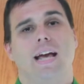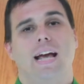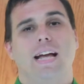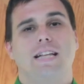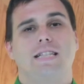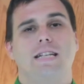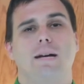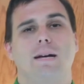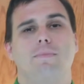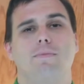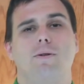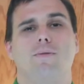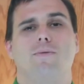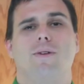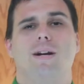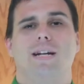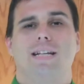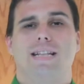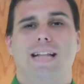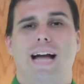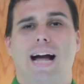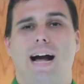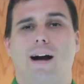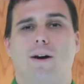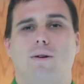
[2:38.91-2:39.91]
It's up and
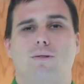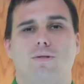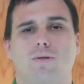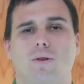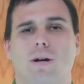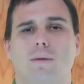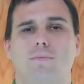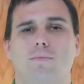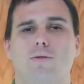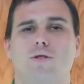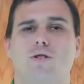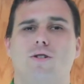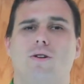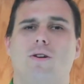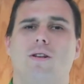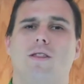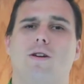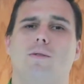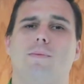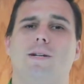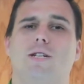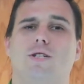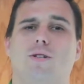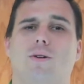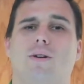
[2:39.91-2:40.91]
running now, so I'm sure
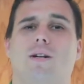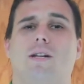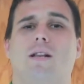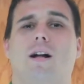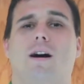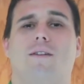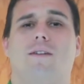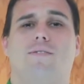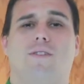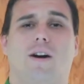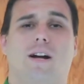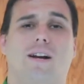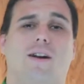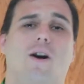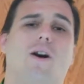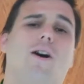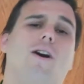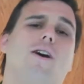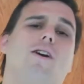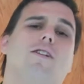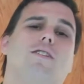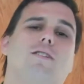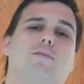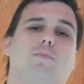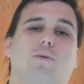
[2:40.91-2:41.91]
they'll be showing it off on
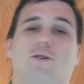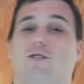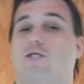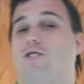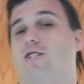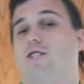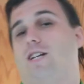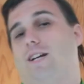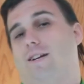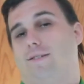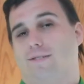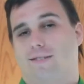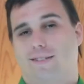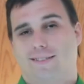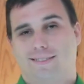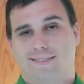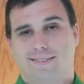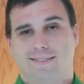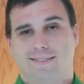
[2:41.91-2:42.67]
all the sports channels.